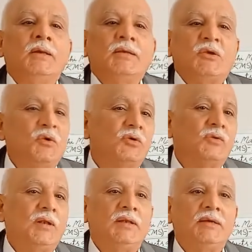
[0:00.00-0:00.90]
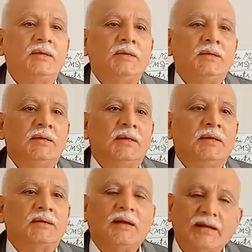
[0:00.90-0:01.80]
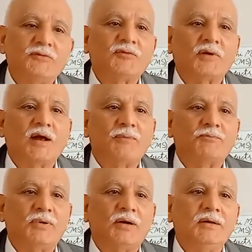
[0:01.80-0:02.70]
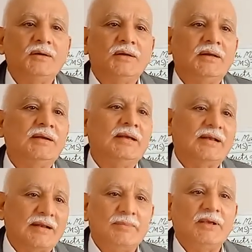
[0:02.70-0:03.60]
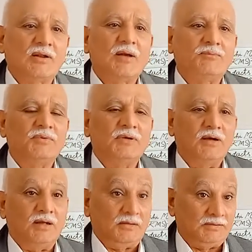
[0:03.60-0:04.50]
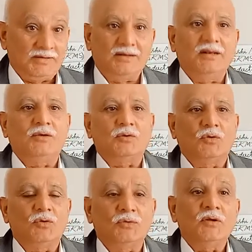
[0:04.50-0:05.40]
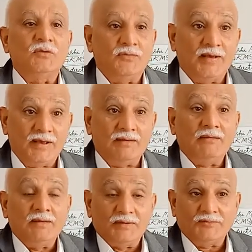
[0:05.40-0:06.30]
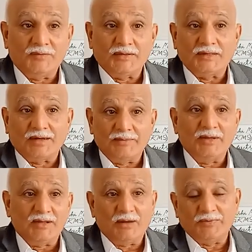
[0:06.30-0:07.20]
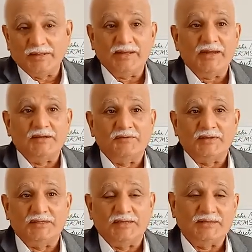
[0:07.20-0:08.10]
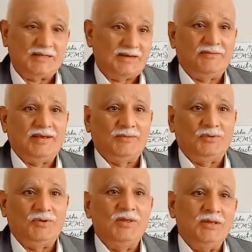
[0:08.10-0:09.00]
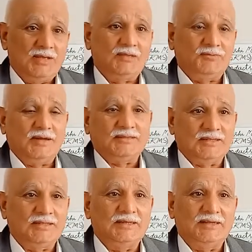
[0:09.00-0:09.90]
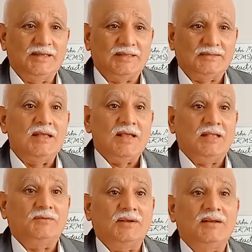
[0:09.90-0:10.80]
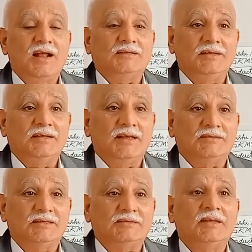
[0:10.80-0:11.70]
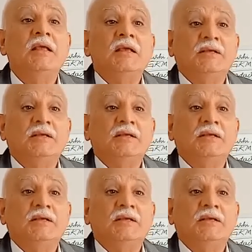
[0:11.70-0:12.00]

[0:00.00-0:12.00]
usually a kharif crop and a rabi crop are generally grown where for the rabi crop irrigation facilities are available. As far as southern India is, as far as northern India is concerned,